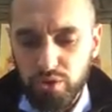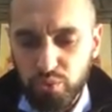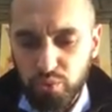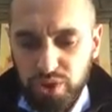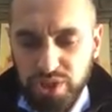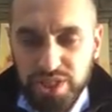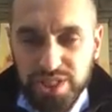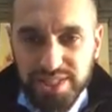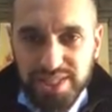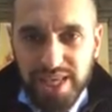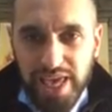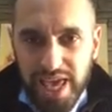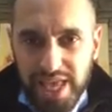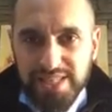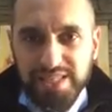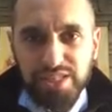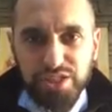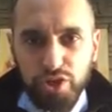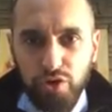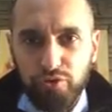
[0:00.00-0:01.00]
which is the
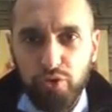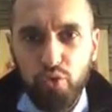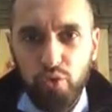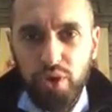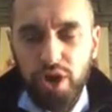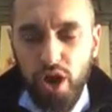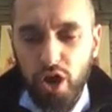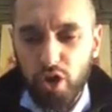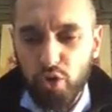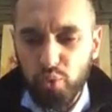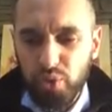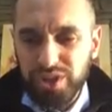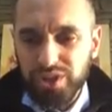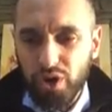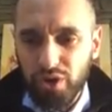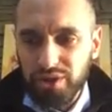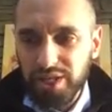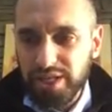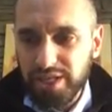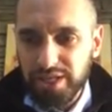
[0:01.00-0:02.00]
essence of who we are, we
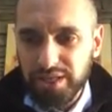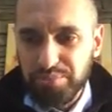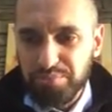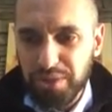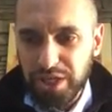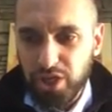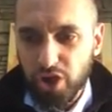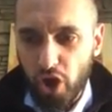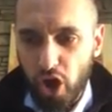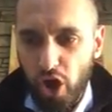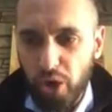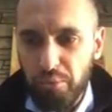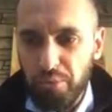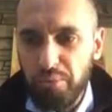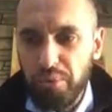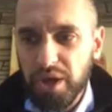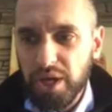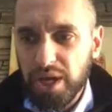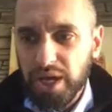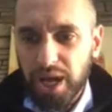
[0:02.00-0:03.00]
don't let it
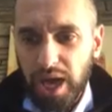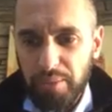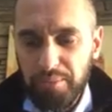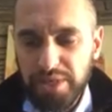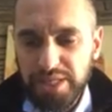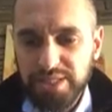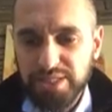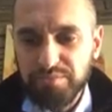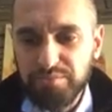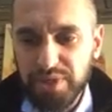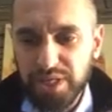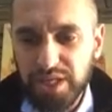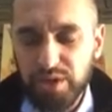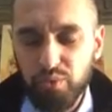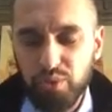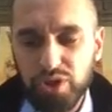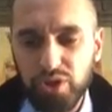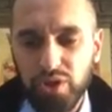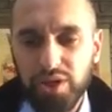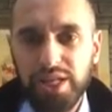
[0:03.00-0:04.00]
become chametz, meaning
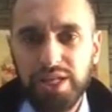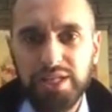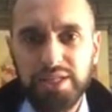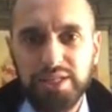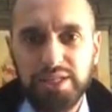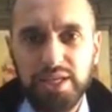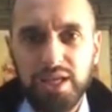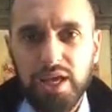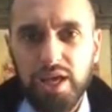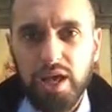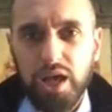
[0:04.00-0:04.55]
we don't let it